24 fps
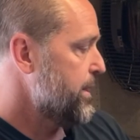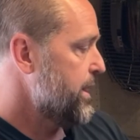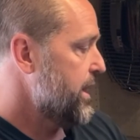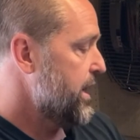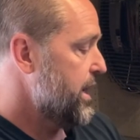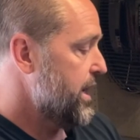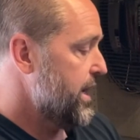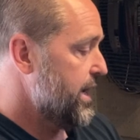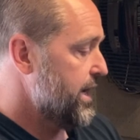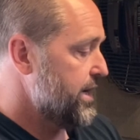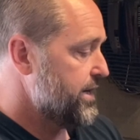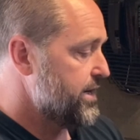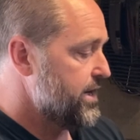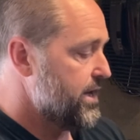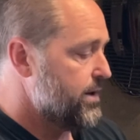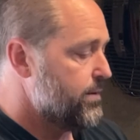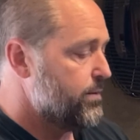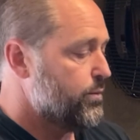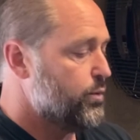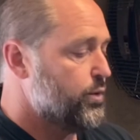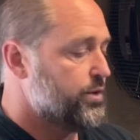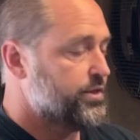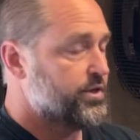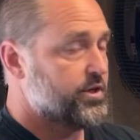And
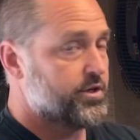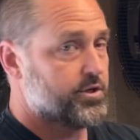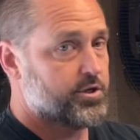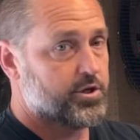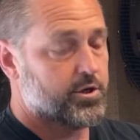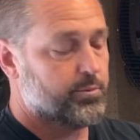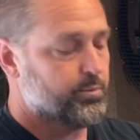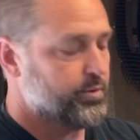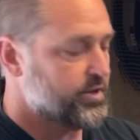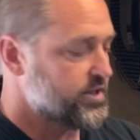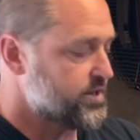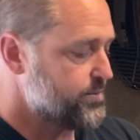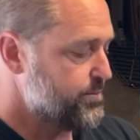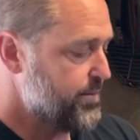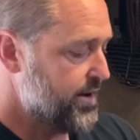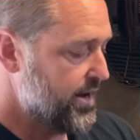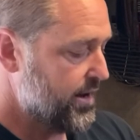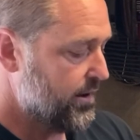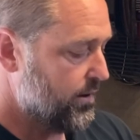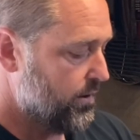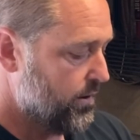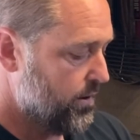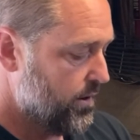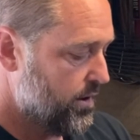with the surplus
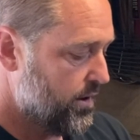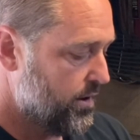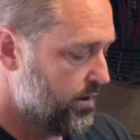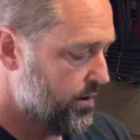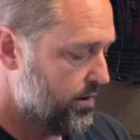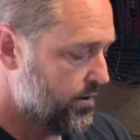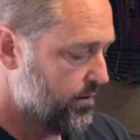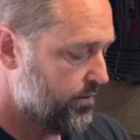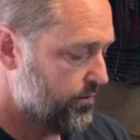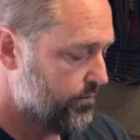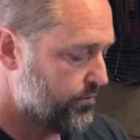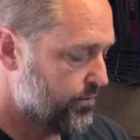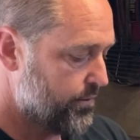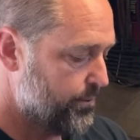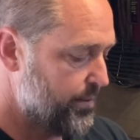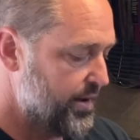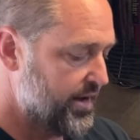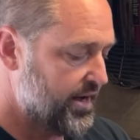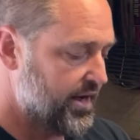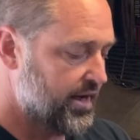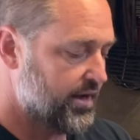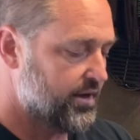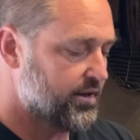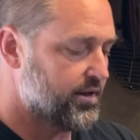metal from
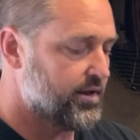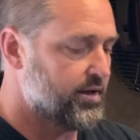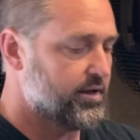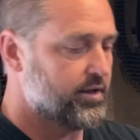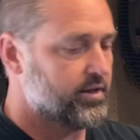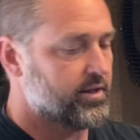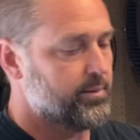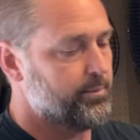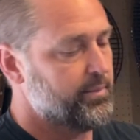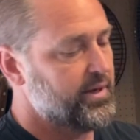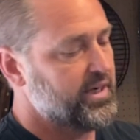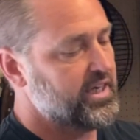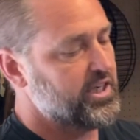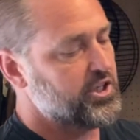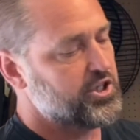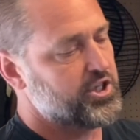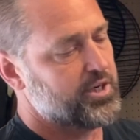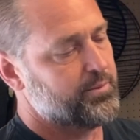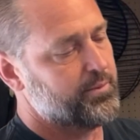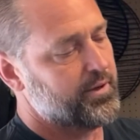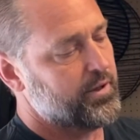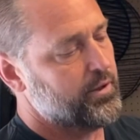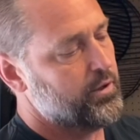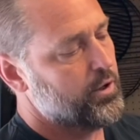making the mini
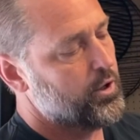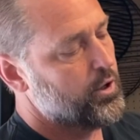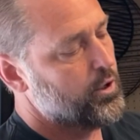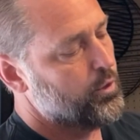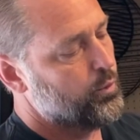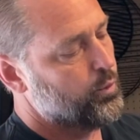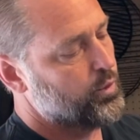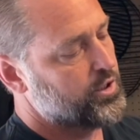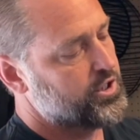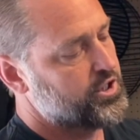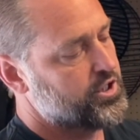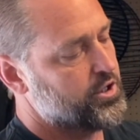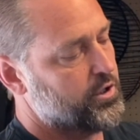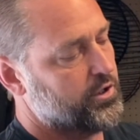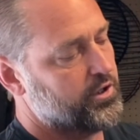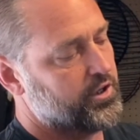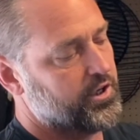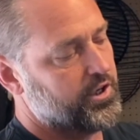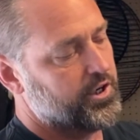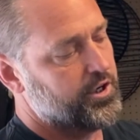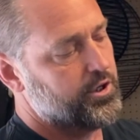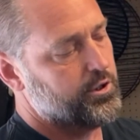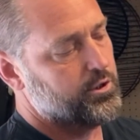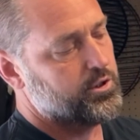chimney, which is only
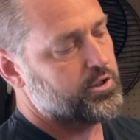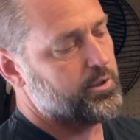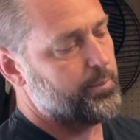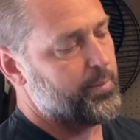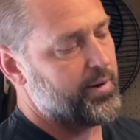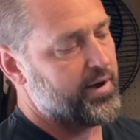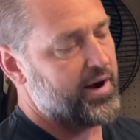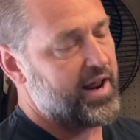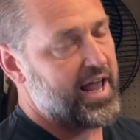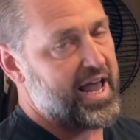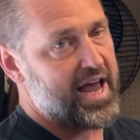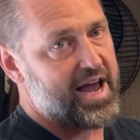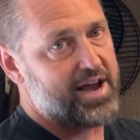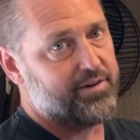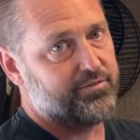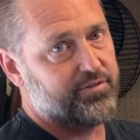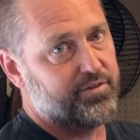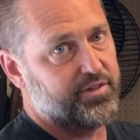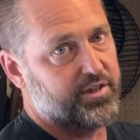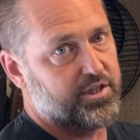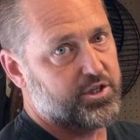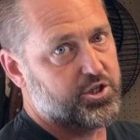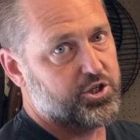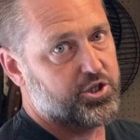going to use about half
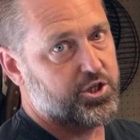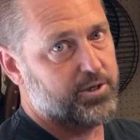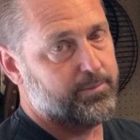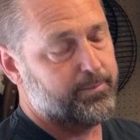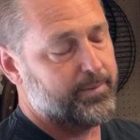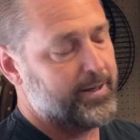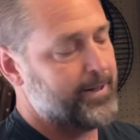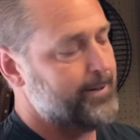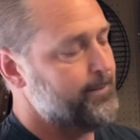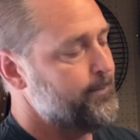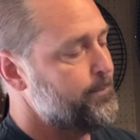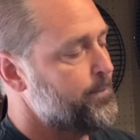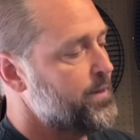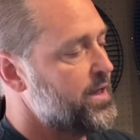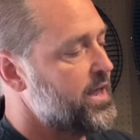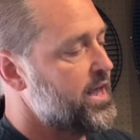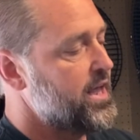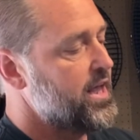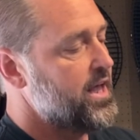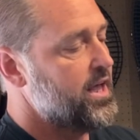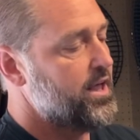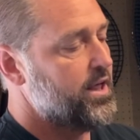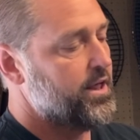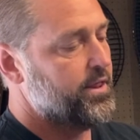of this chimney,
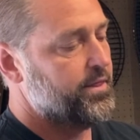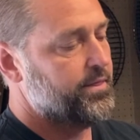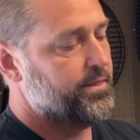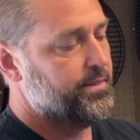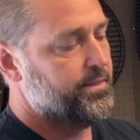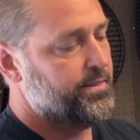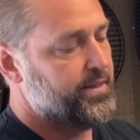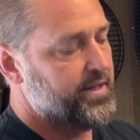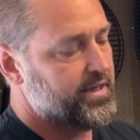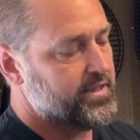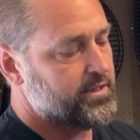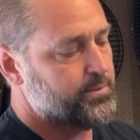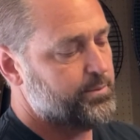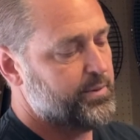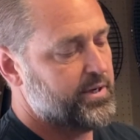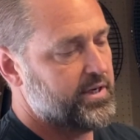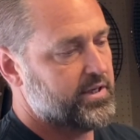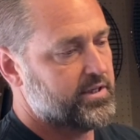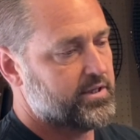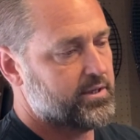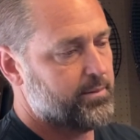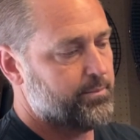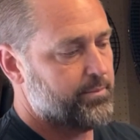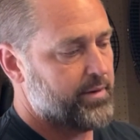this
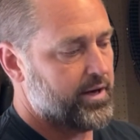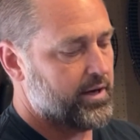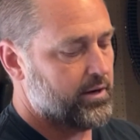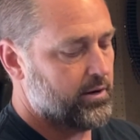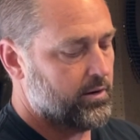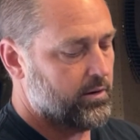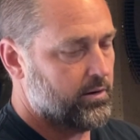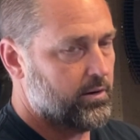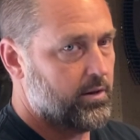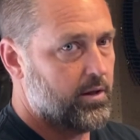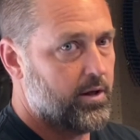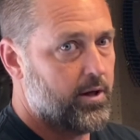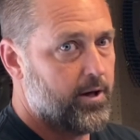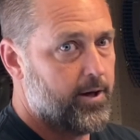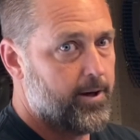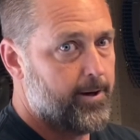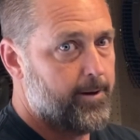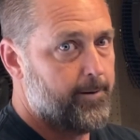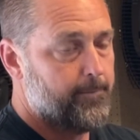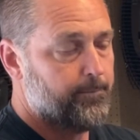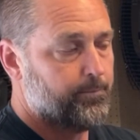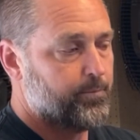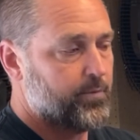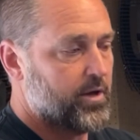piece of metal
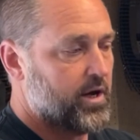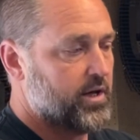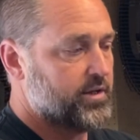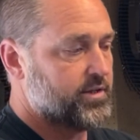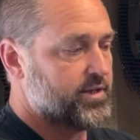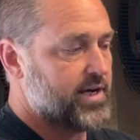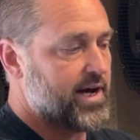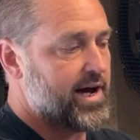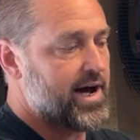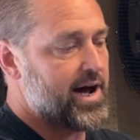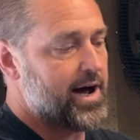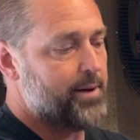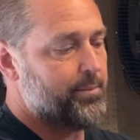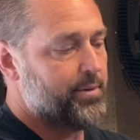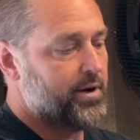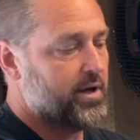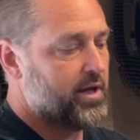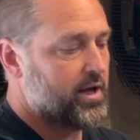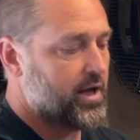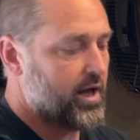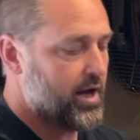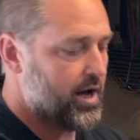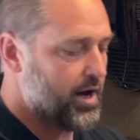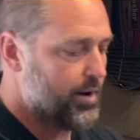on top
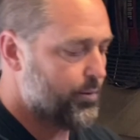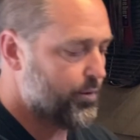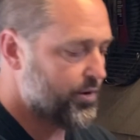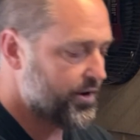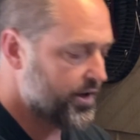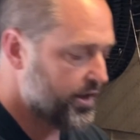I want to